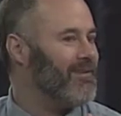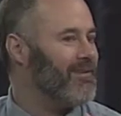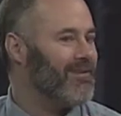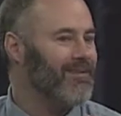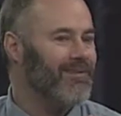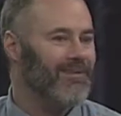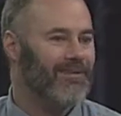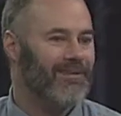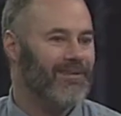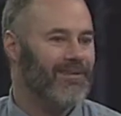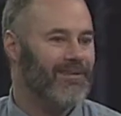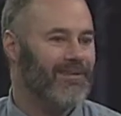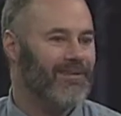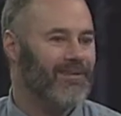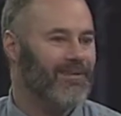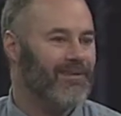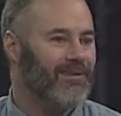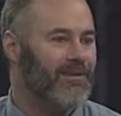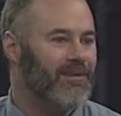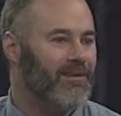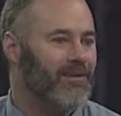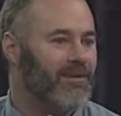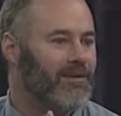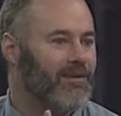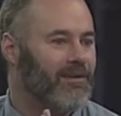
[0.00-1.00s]
Well, I was
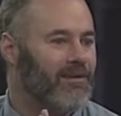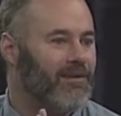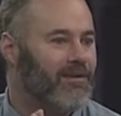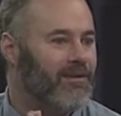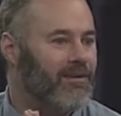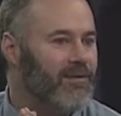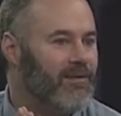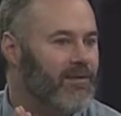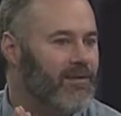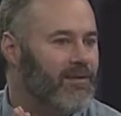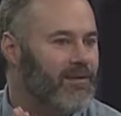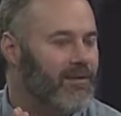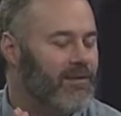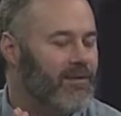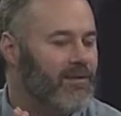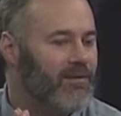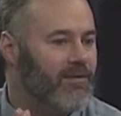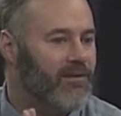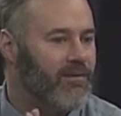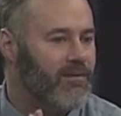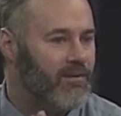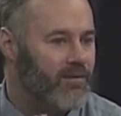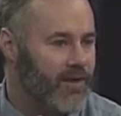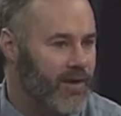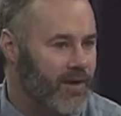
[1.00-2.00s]
hired in May,
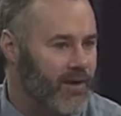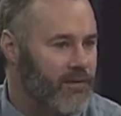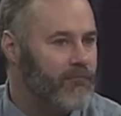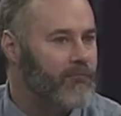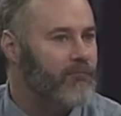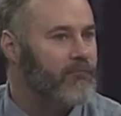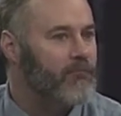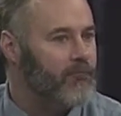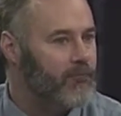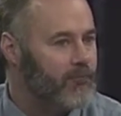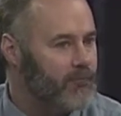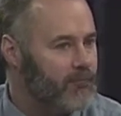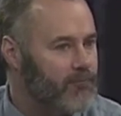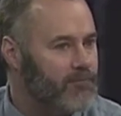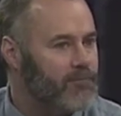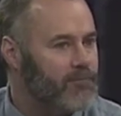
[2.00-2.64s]
okay. so I guess